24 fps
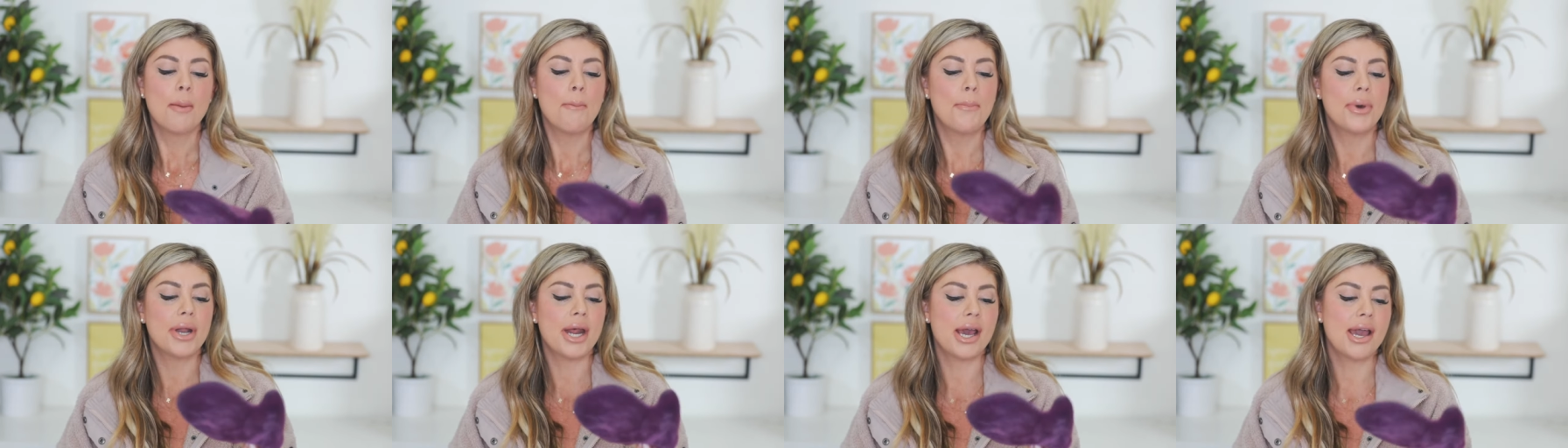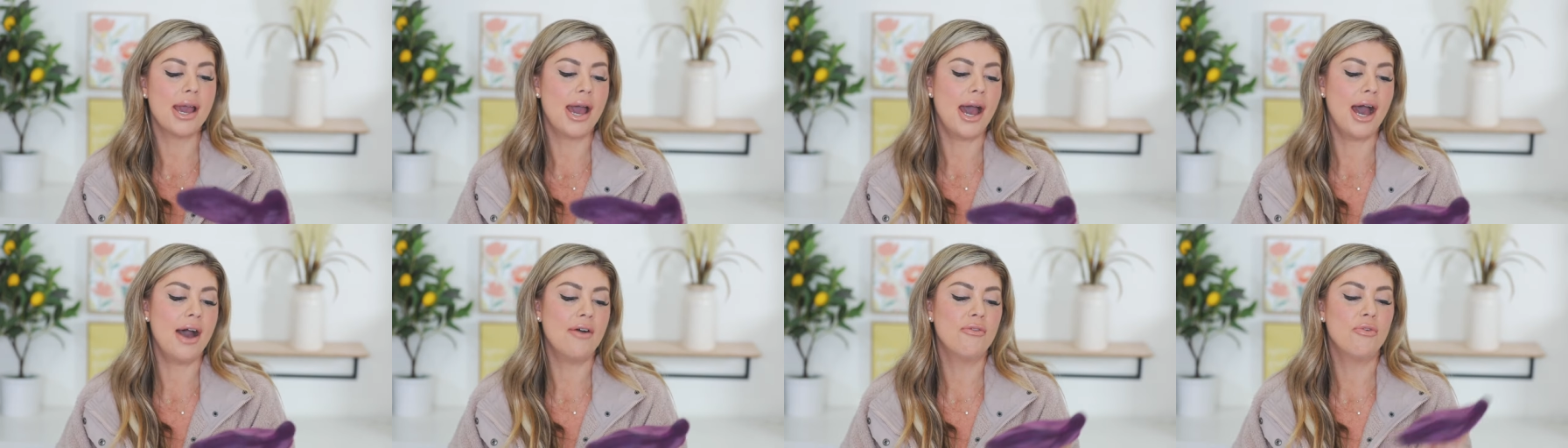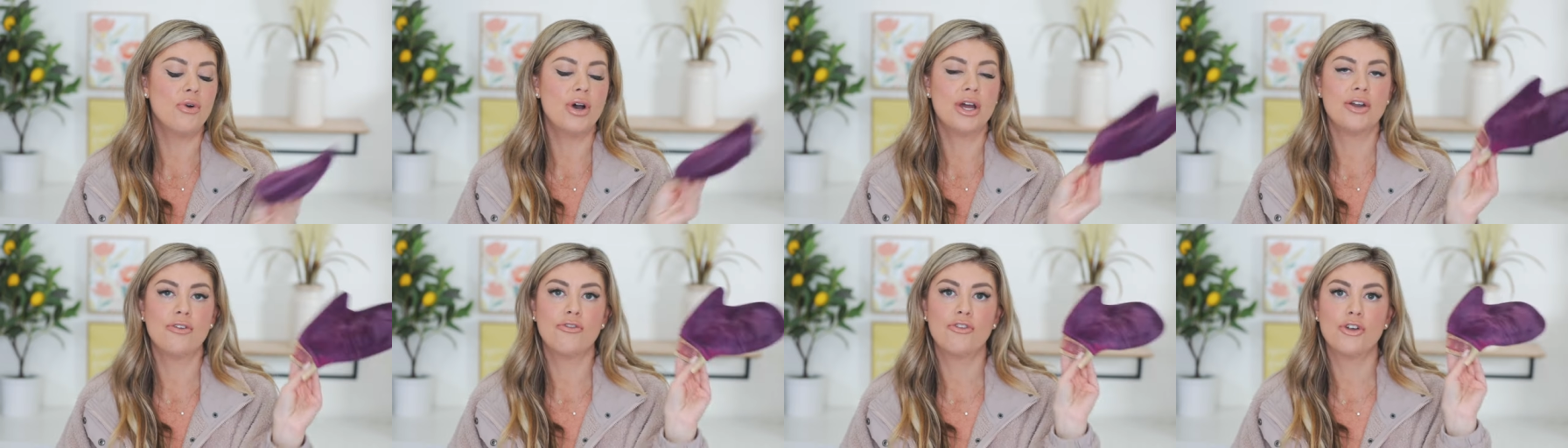but I have
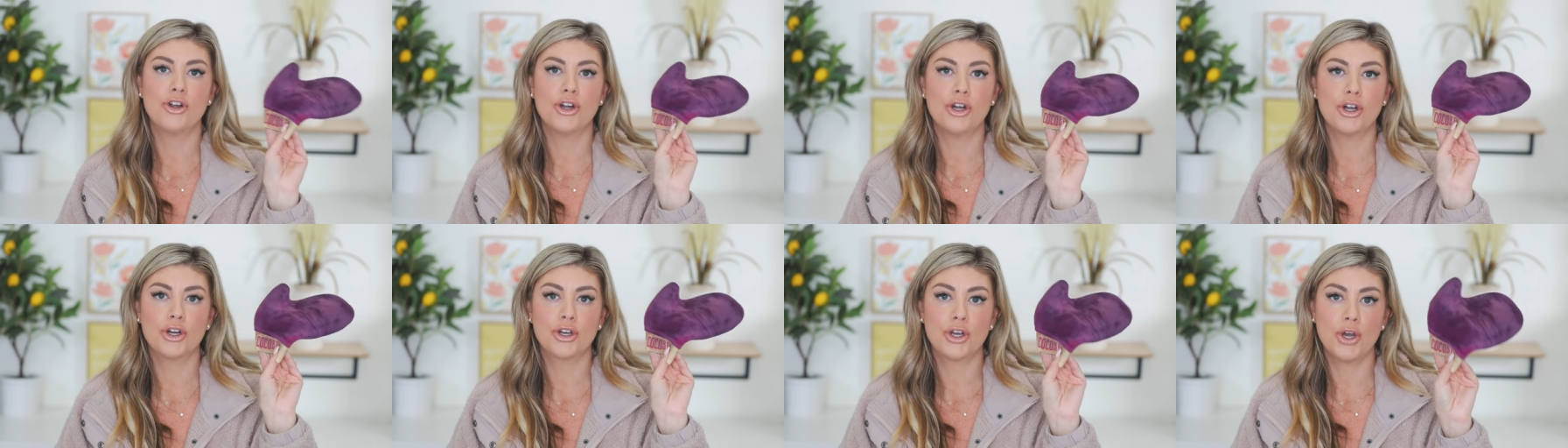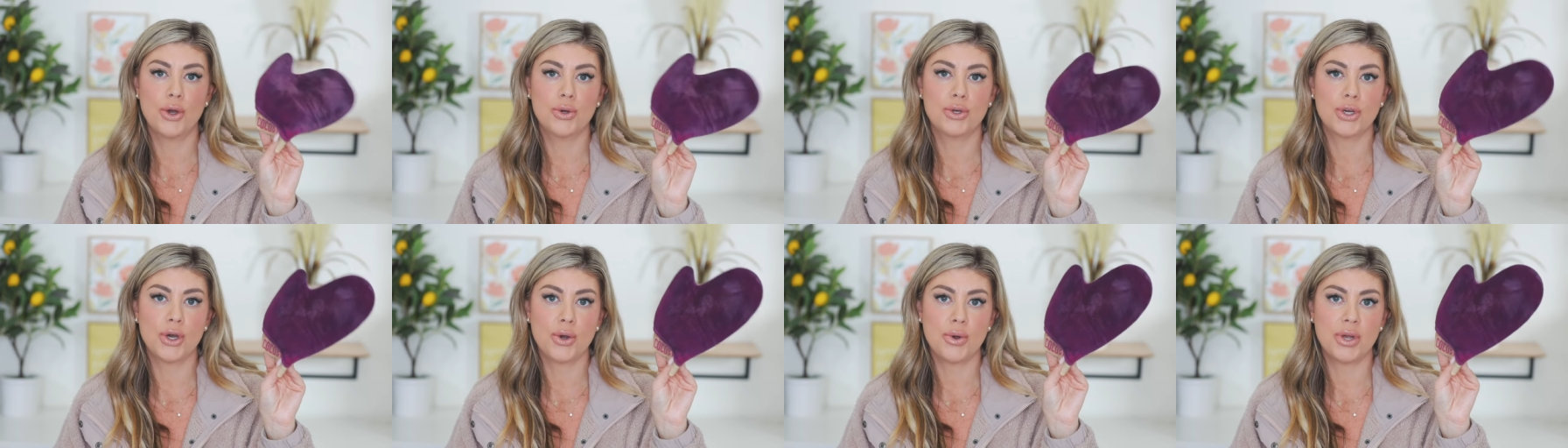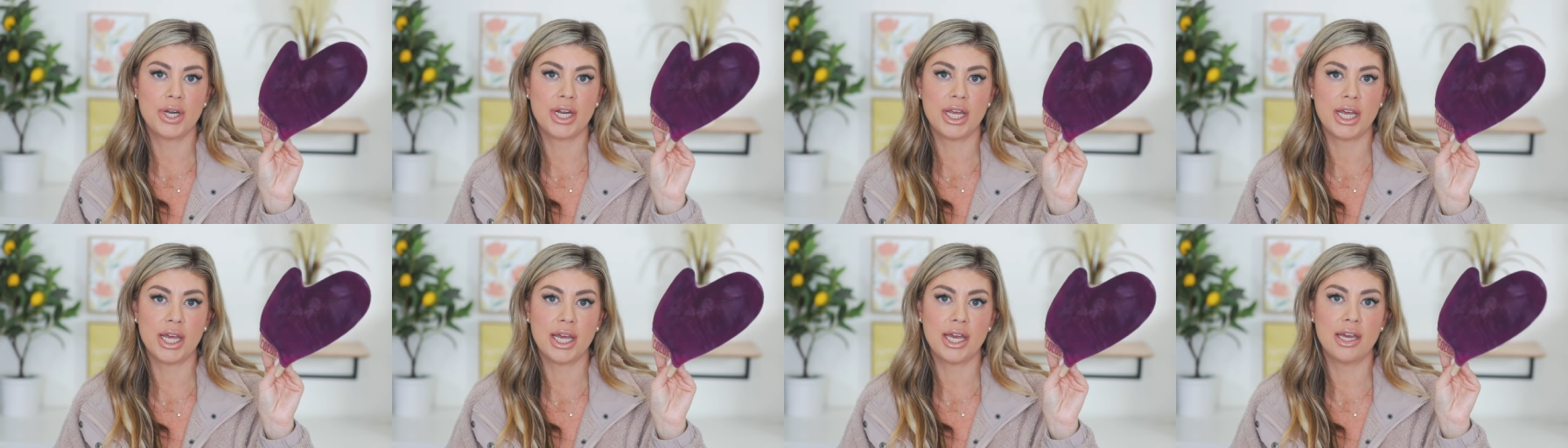one for Coco
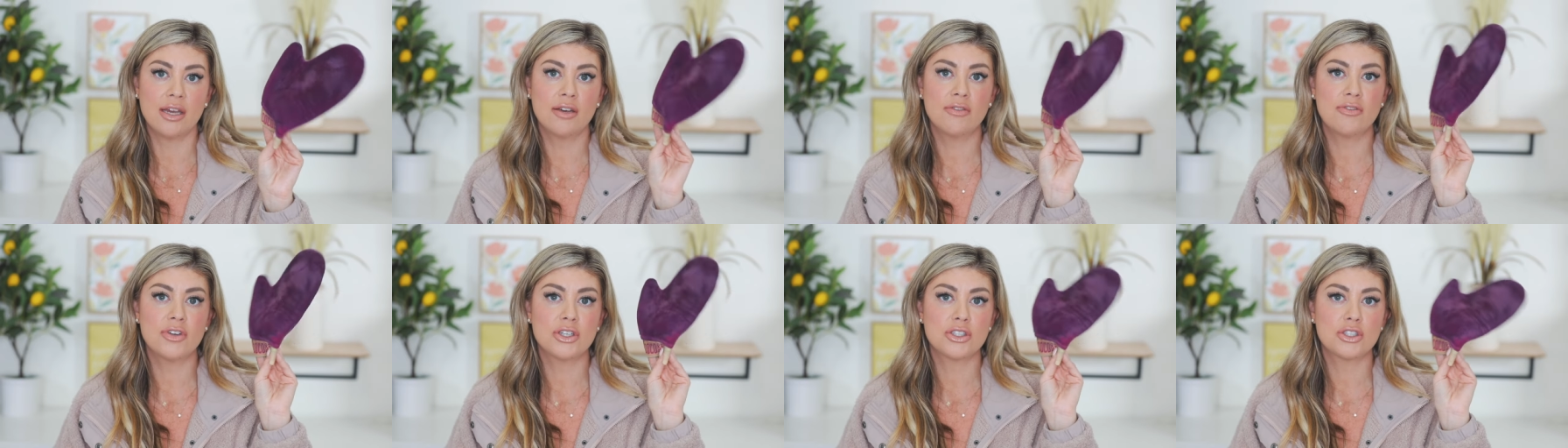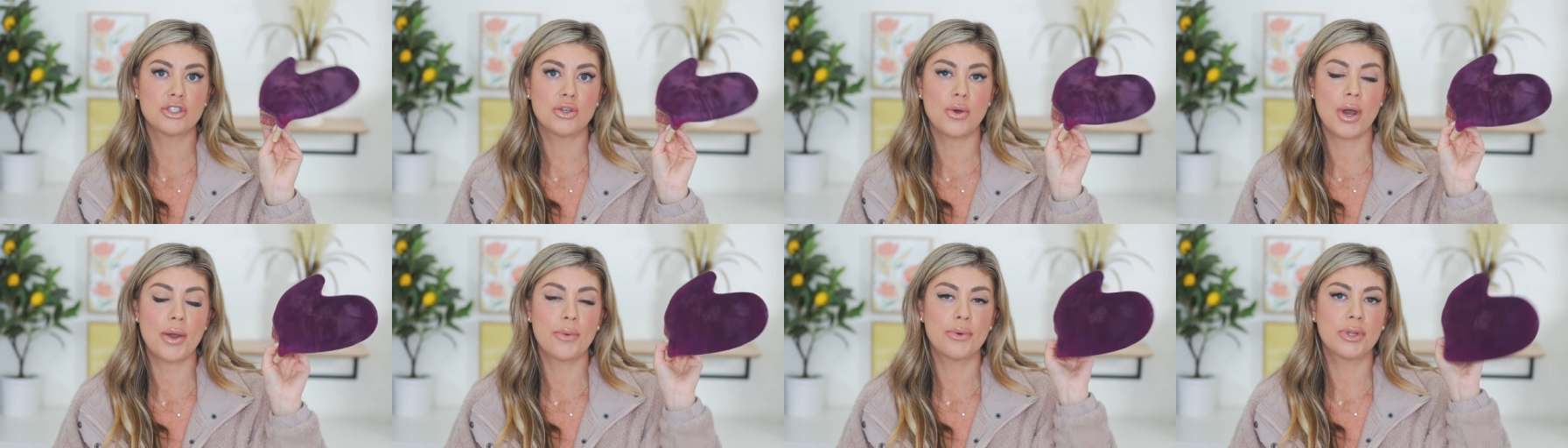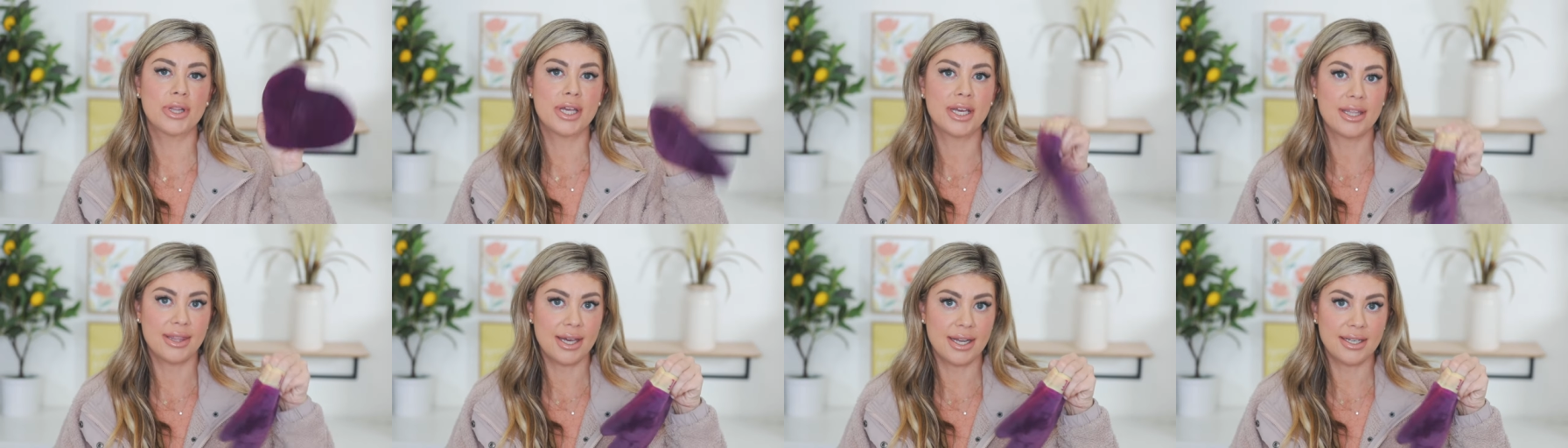and Eve, so I will
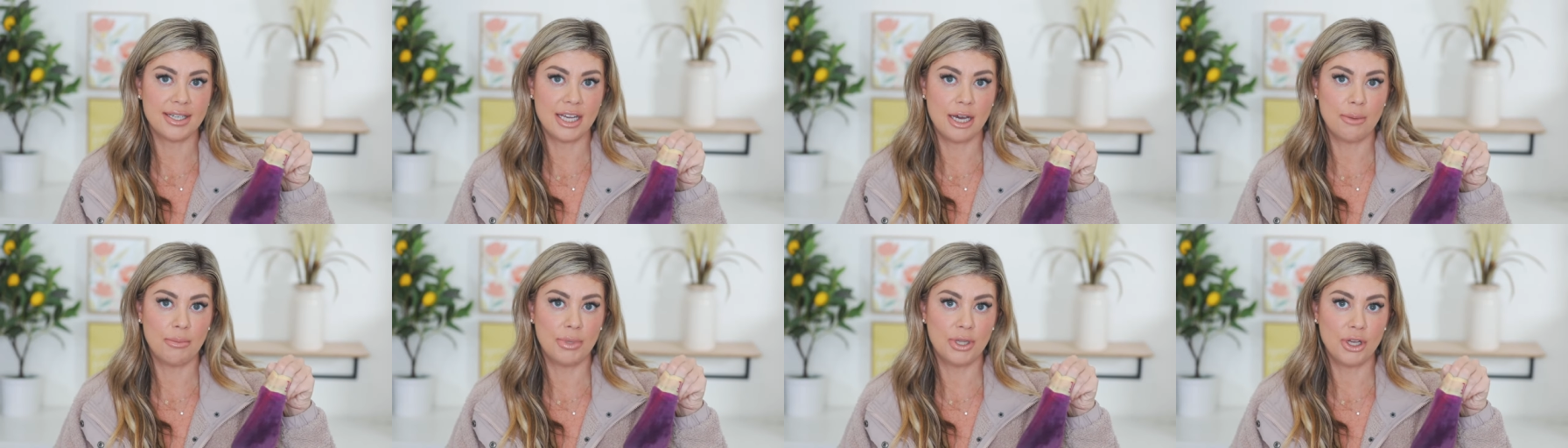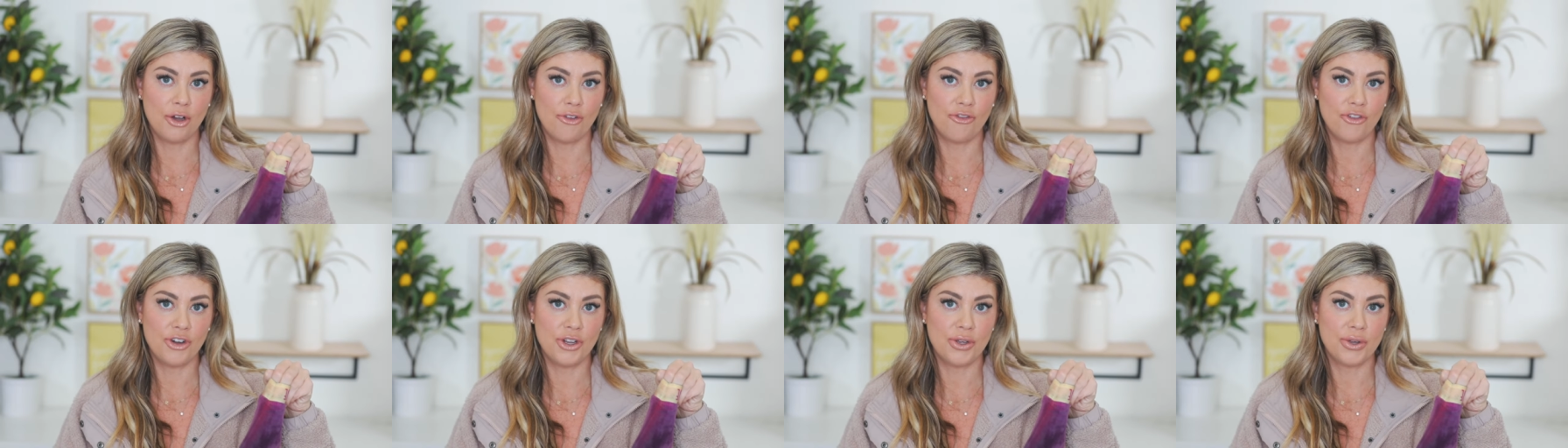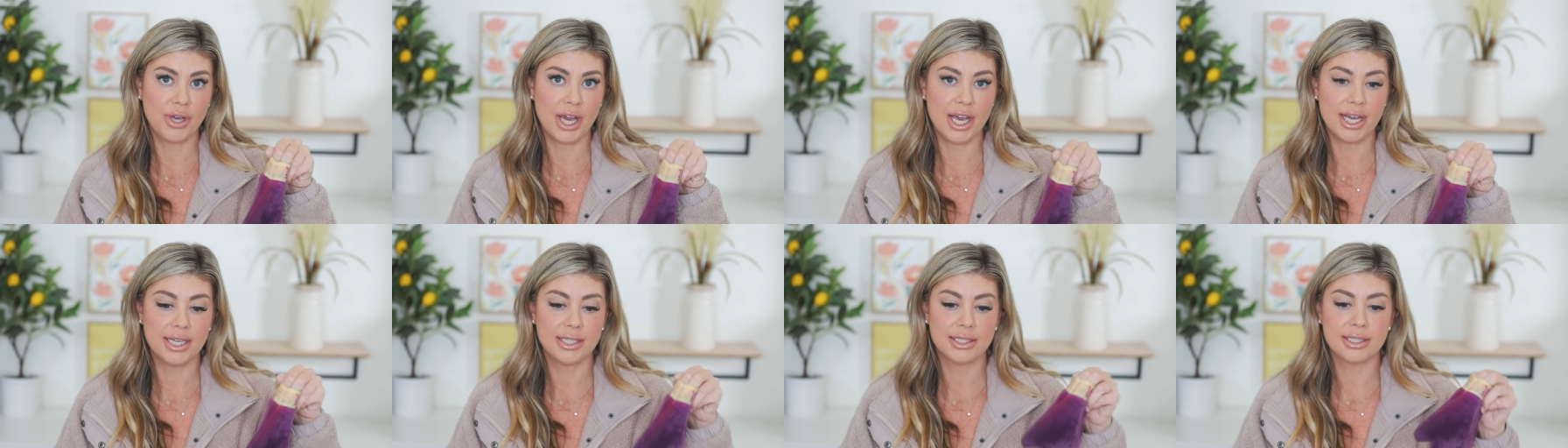link that down below for you
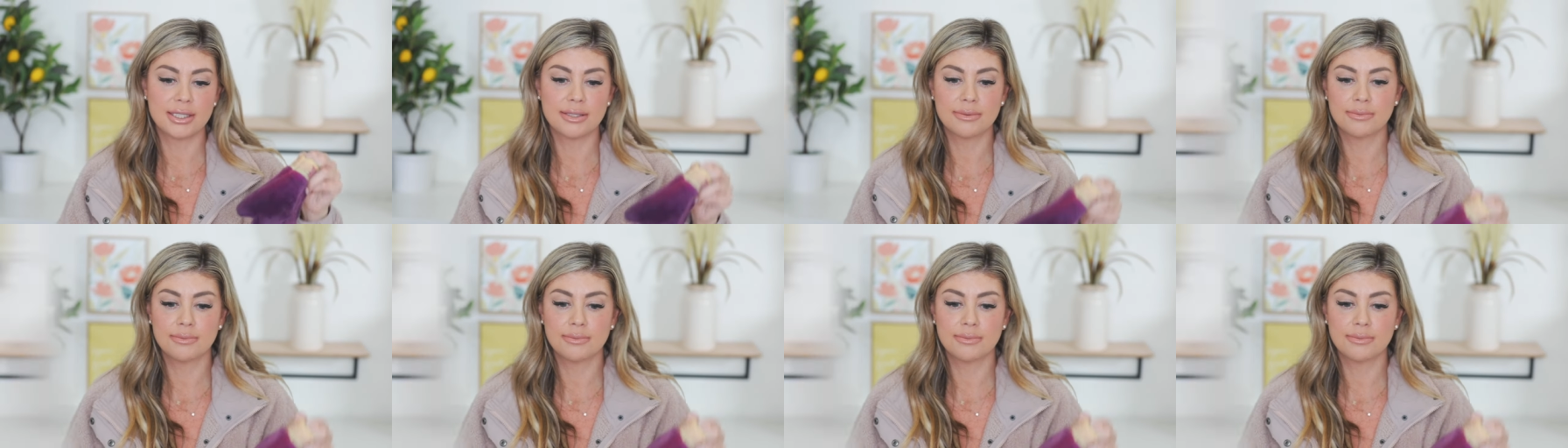guys.